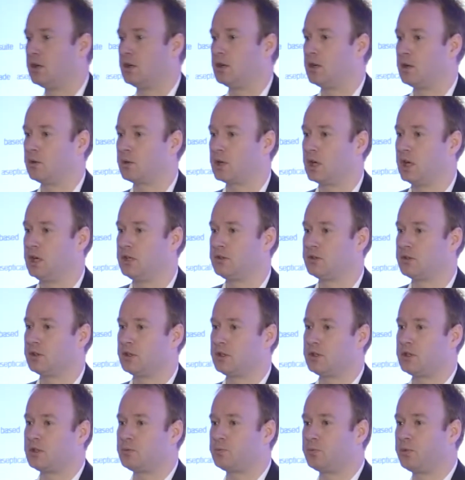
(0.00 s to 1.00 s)
Okay, so
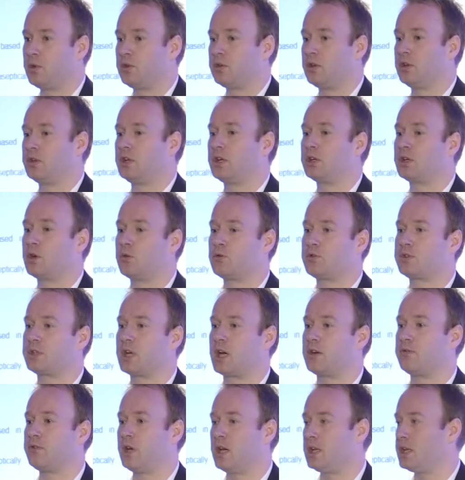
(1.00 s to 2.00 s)
this is product that goes
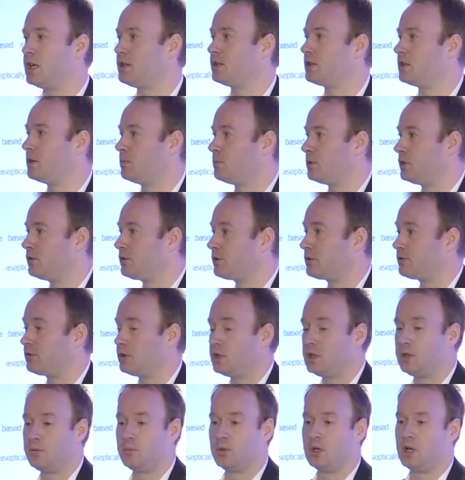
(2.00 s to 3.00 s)
directly into the
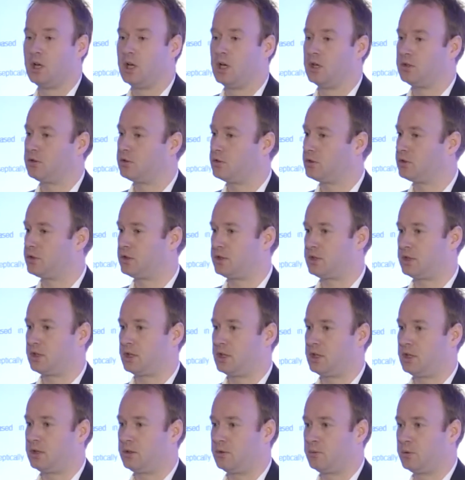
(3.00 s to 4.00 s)
bloodstream, just as
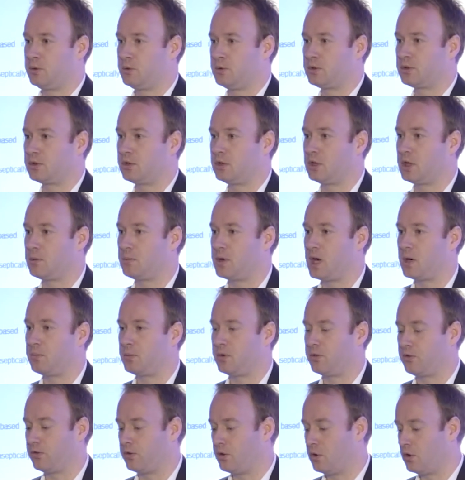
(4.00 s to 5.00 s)
we were talking about
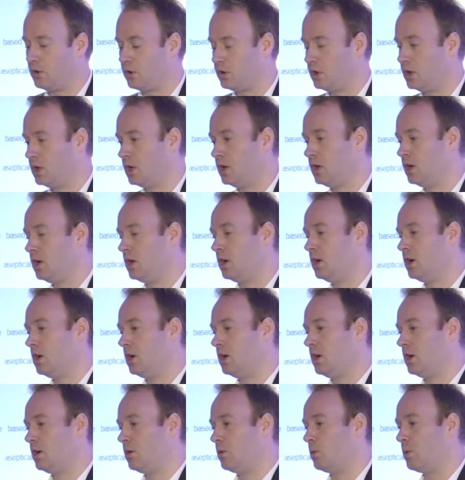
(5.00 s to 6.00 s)
before,
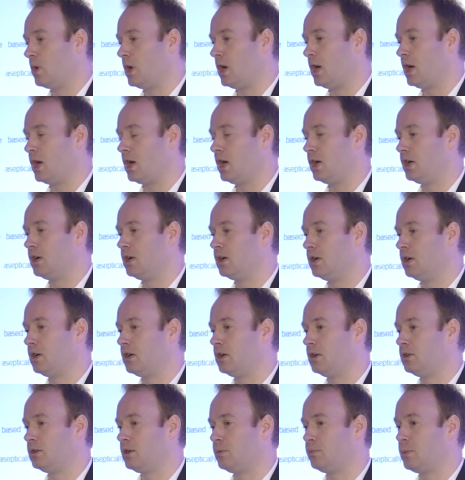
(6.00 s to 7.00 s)
where
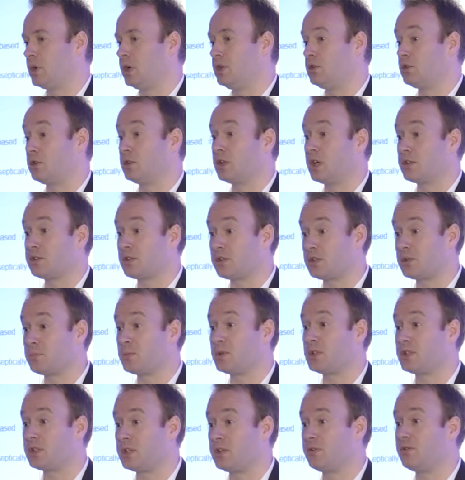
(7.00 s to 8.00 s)
the patient has a
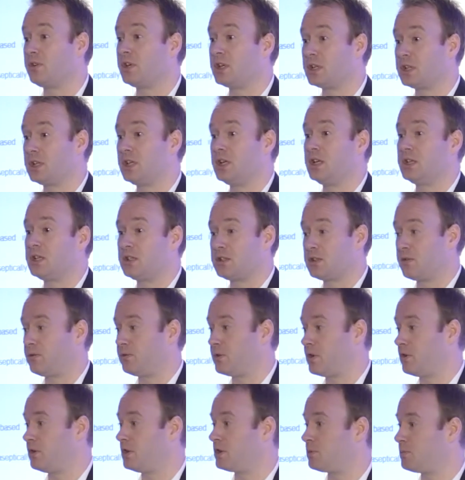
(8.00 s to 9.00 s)
specific need. It's a
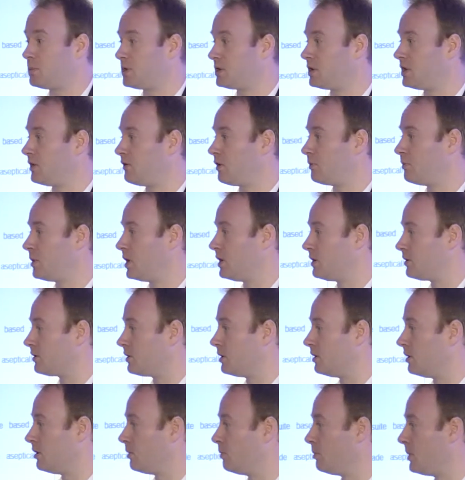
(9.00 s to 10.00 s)
very specific
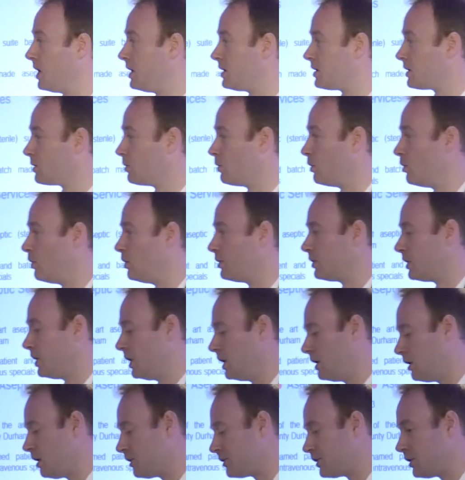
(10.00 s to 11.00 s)
medicine, made to order.
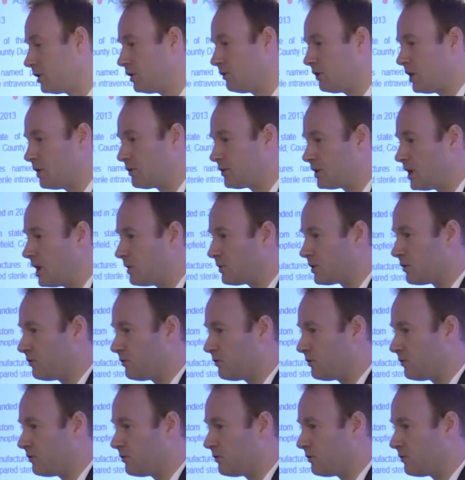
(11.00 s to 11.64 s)
And our turnaround times are